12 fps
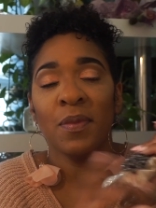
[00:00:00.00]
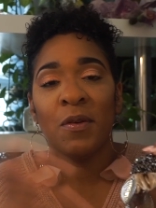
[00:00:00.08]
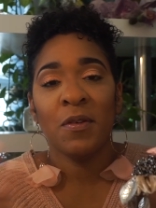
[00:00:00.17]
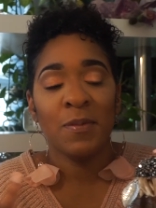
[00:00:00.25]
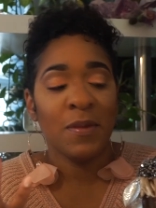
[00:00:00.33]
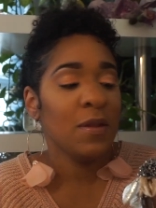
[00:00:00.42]

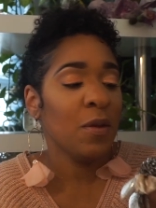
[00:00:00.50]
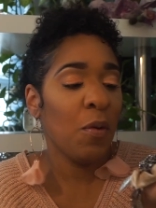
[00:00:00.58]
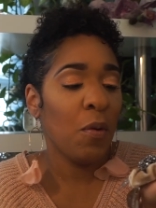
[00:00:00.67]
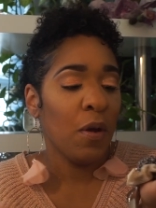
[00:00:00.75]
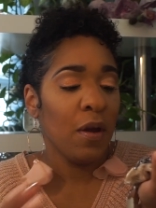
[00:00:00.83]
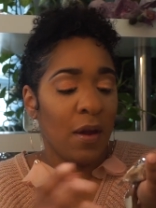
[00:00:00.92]
Christmas
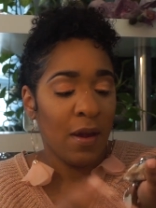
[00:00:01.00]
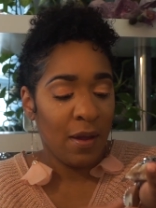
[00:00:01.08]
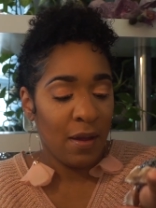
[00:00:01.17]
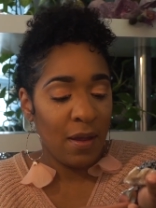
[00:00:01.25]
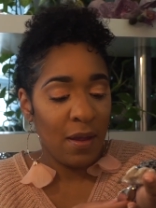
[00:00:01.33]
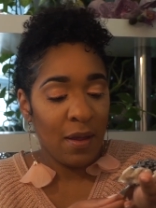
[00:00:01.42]
decor.
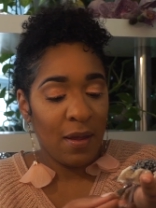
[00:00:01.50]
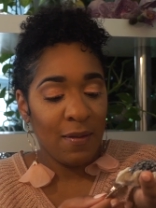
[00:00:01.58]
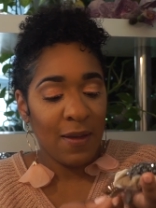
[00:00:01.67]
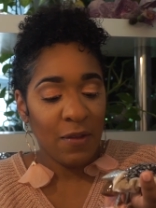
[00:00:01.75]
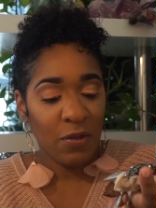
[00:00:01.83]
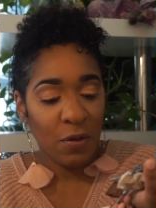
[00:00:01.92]

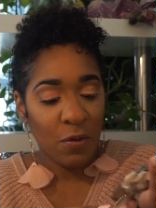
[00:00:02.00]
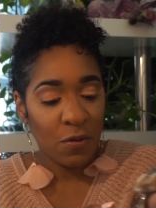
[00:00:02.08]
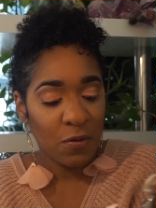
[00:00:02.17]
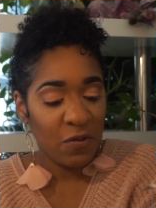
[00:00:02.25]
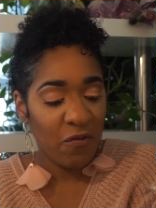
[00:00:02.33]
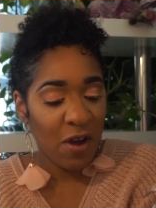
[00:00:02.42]
Like the
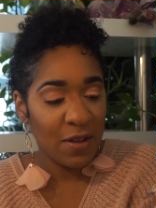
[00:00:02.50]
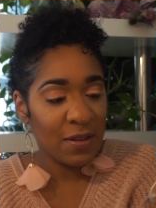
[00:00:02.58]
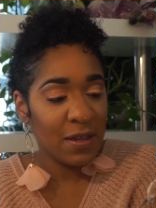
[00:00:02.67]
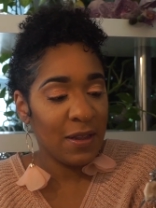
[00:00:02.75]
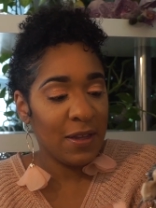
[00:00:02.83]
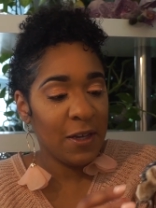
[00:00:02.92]
gold
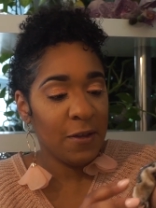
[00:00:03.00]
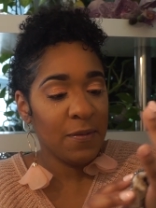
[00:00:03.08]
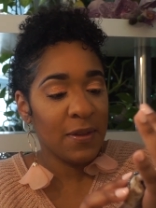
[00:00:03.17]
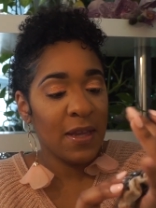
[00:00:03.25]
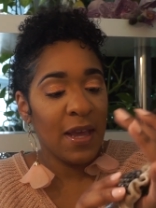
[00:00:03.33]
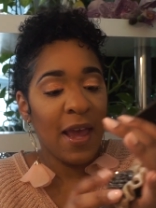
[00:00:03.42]
frosted leaves.